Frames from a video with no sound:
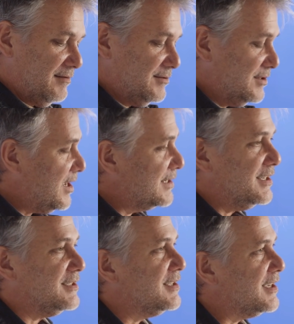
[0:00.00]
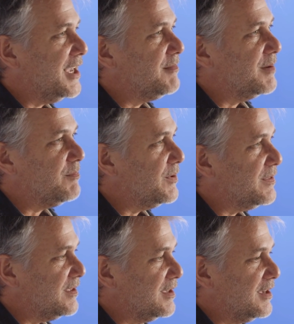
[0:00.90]
just ideas that came up
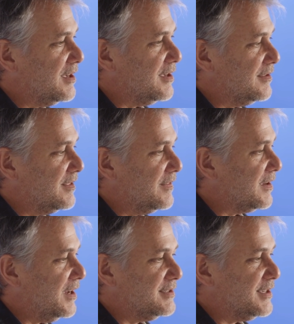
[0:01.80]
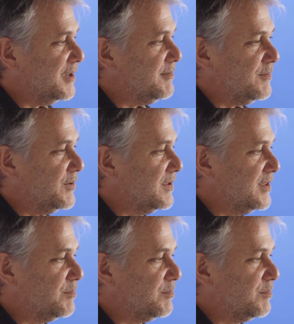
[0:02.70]
with, that the guys came up with in the